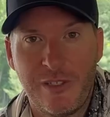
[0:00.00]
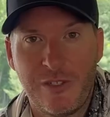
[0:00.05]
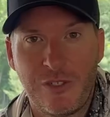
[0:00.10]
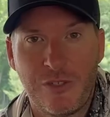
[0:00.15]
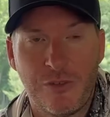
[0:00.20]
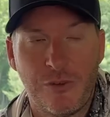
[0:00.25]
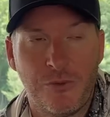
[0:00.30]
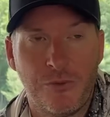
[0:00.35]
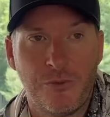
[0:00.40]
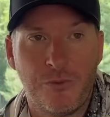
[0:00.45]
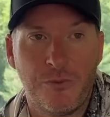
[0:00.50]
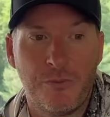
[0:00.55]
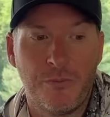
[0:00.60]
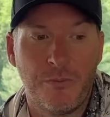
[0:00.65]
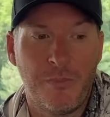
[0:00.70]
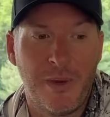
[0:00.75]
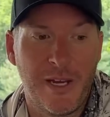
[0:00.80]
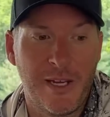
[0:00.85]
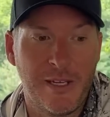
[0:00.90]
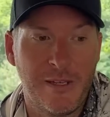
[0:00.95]
So
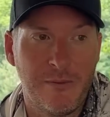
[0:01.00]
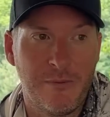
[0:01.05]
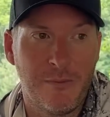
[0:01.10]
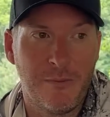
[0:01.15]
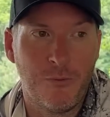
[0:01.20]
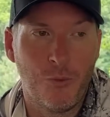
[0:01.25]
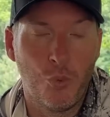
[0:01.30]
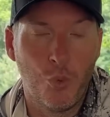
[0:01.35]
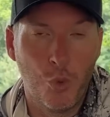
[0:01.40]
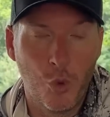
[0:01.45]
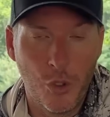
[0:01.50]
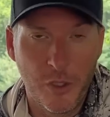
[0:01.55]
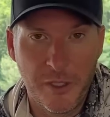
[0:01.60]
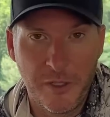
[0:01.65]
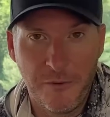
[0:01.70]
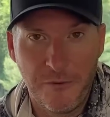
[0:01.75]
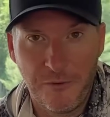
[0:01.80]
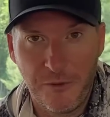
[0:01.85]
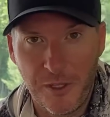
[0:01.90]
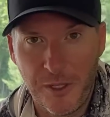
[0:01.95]
my
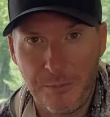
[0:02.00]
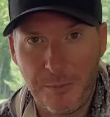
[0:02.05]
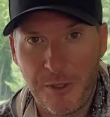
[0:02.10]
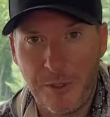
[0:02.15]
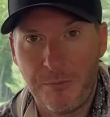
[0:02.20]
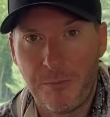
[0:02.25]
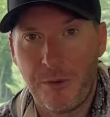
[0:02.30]
wood flipping